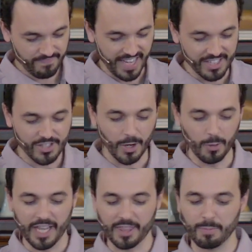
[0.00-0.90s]
And so,
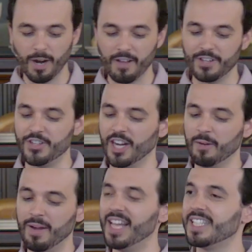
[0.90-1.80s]
like the prophet
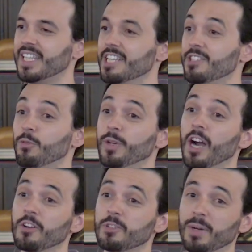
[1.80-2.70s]
Jeremiah says, if we
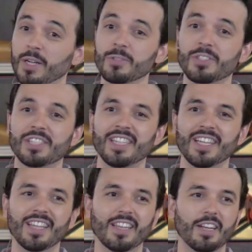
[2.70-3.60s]
are to boast,
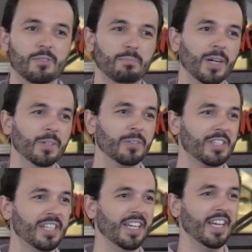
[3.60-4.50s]
let us
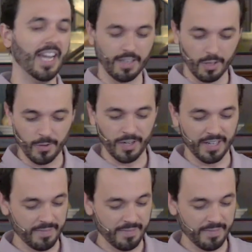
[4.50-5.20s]
boast in the Lord.